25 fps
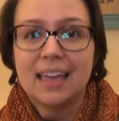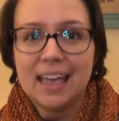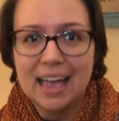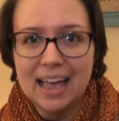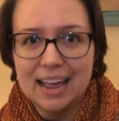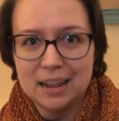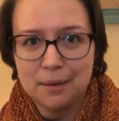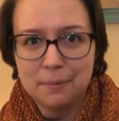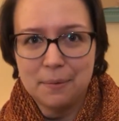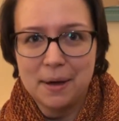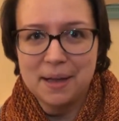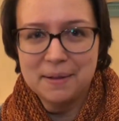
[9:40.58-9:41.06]

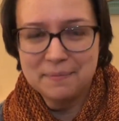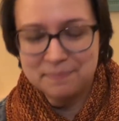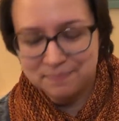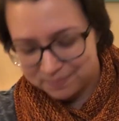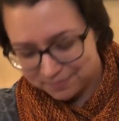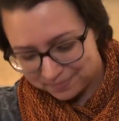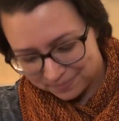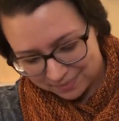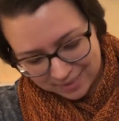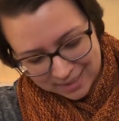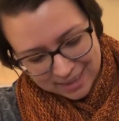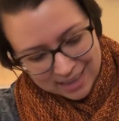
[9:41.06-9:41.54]
anyway.
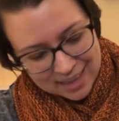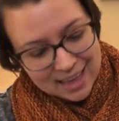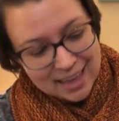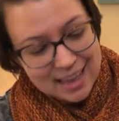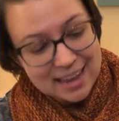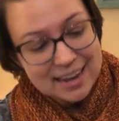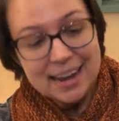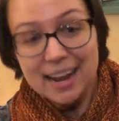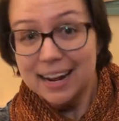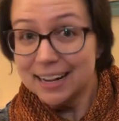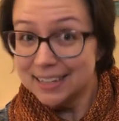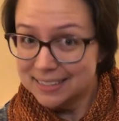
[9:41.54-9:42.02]

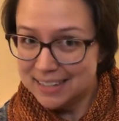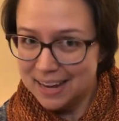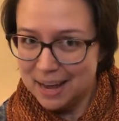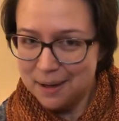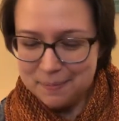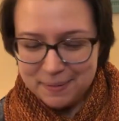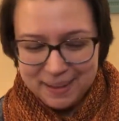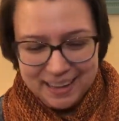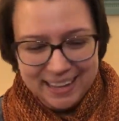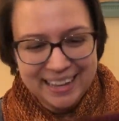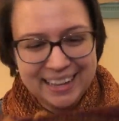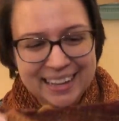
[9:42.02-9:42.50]
Next
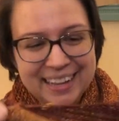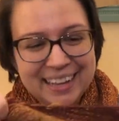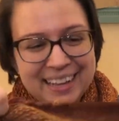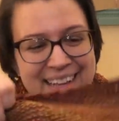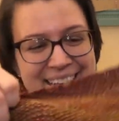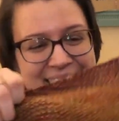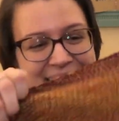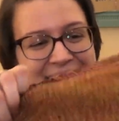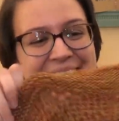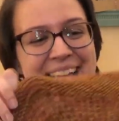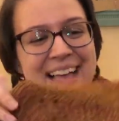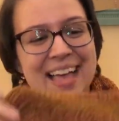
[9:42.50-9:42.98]
up
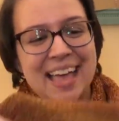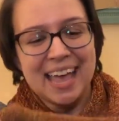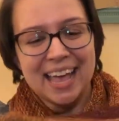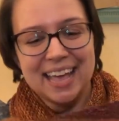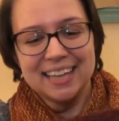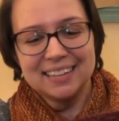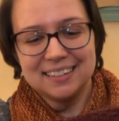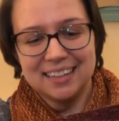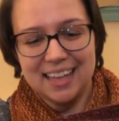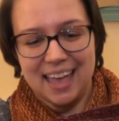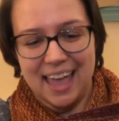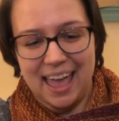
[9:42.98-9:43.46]

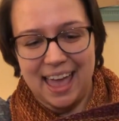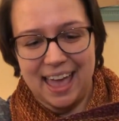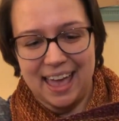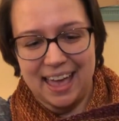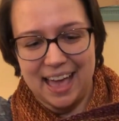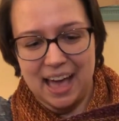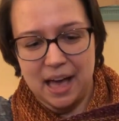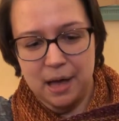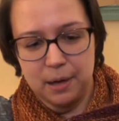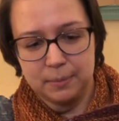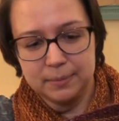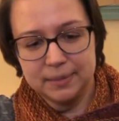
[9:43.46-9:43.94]
is
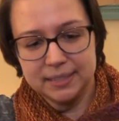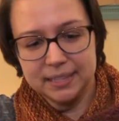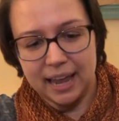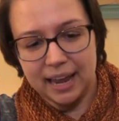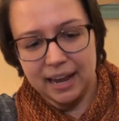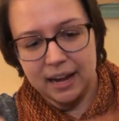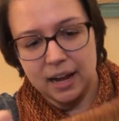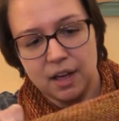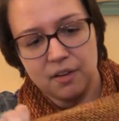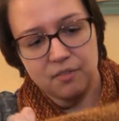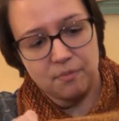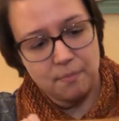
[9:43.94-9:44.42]
a
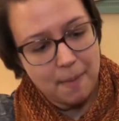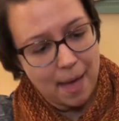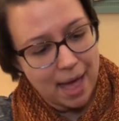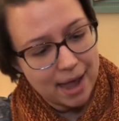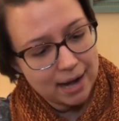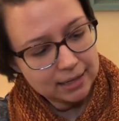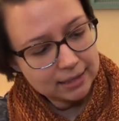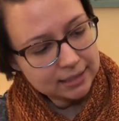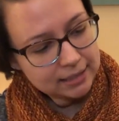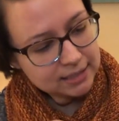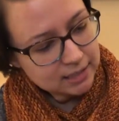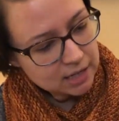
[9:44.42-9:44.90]
skein of
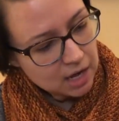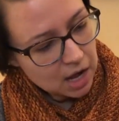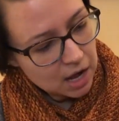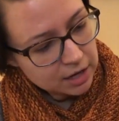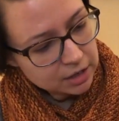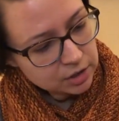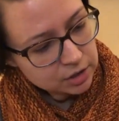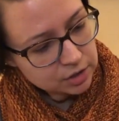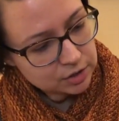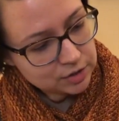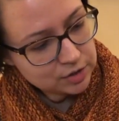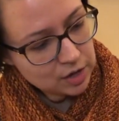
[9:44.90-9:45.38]
Madeline
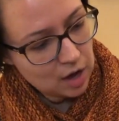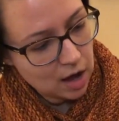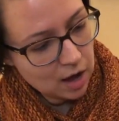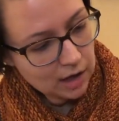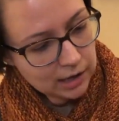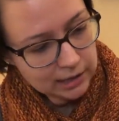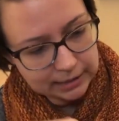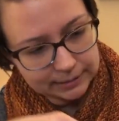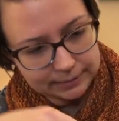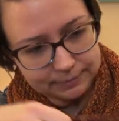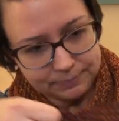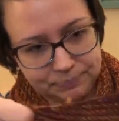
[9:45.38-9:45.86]
Tosh
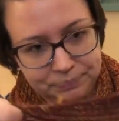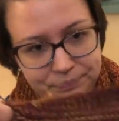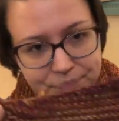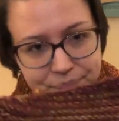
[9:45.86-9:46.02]
sock